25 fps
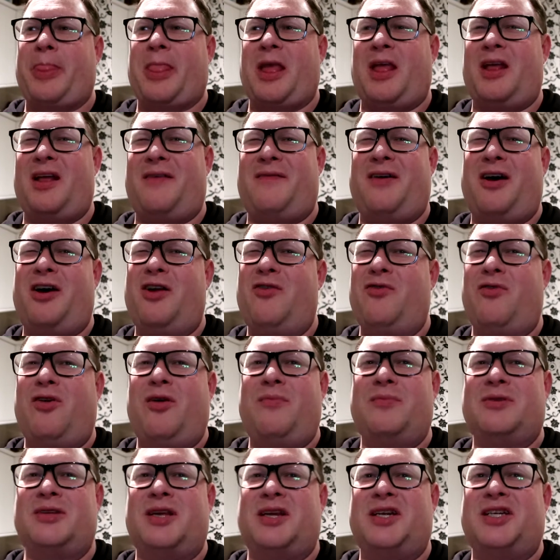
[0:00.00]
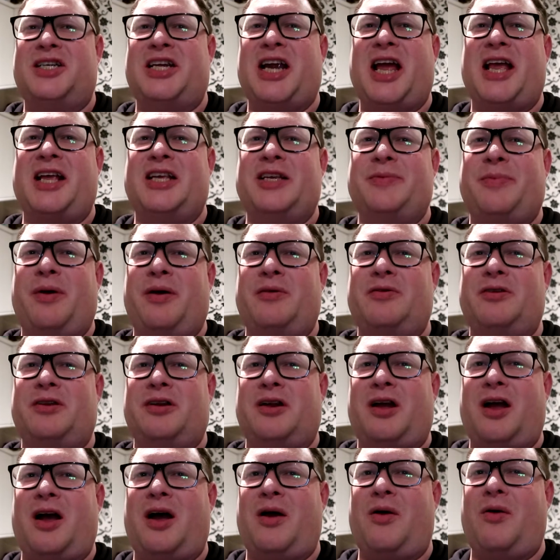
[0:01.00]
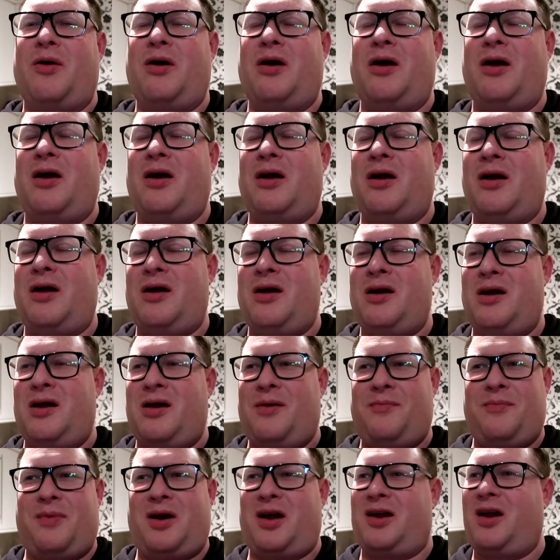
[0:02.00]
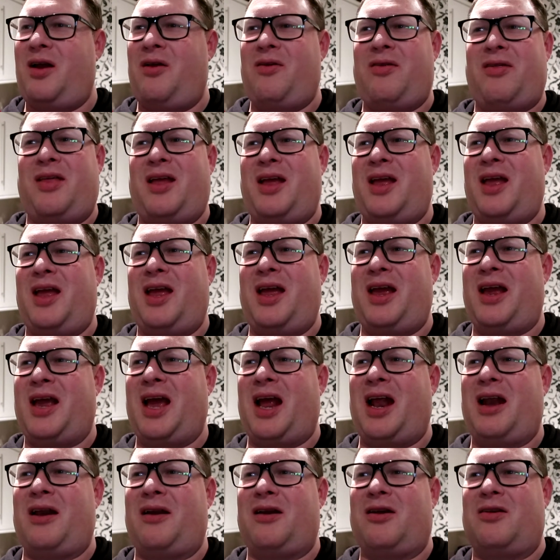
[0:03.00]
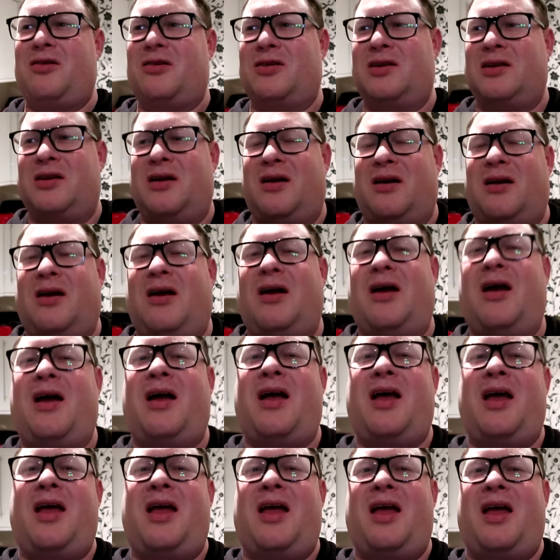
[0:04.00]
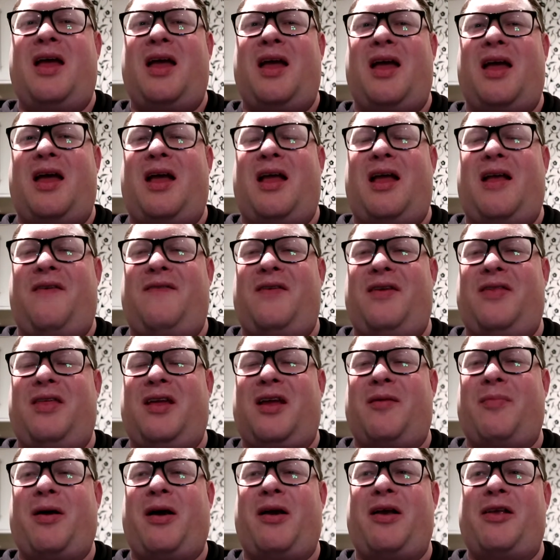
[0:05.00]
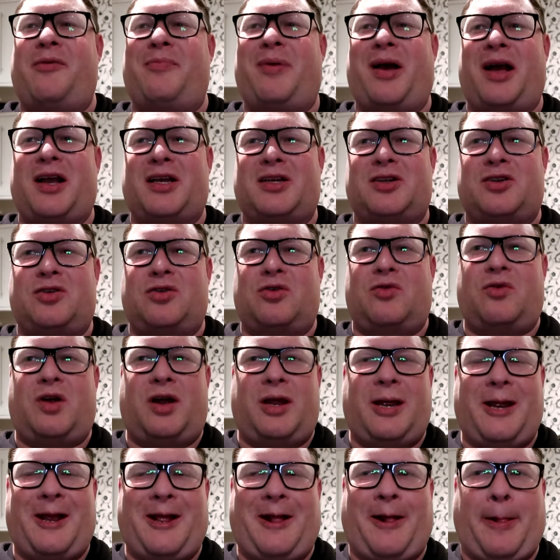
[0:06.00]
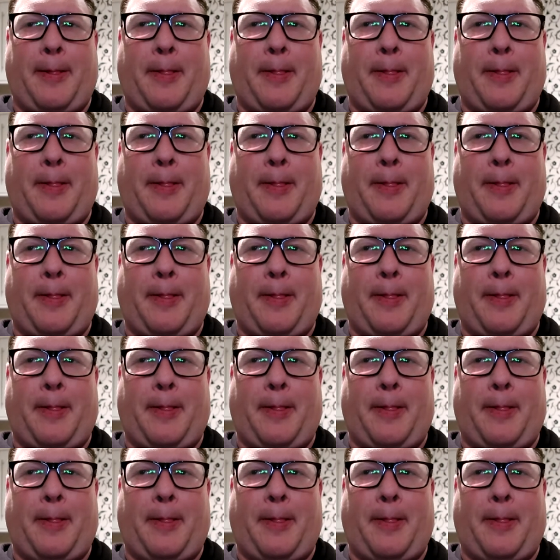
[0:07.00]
I've heard rumours that Jay's supposed to go, but I don't think he can, because if you think about his backstory,